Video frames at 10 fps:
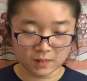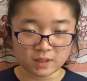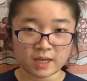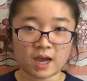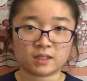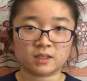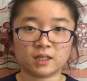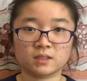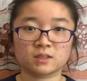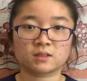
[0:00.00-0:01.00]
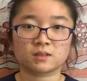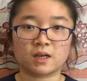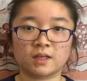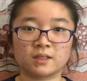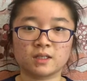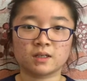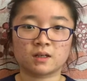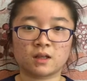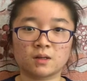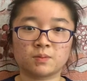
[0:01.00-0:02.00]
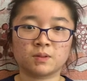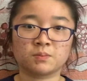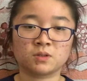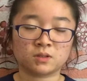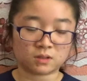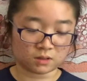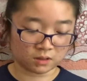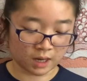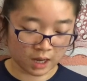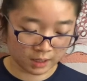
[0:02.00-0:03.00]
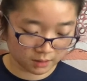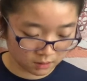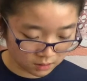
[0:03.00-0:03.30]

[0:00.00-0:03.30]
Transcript: yeah, I think a lot of people got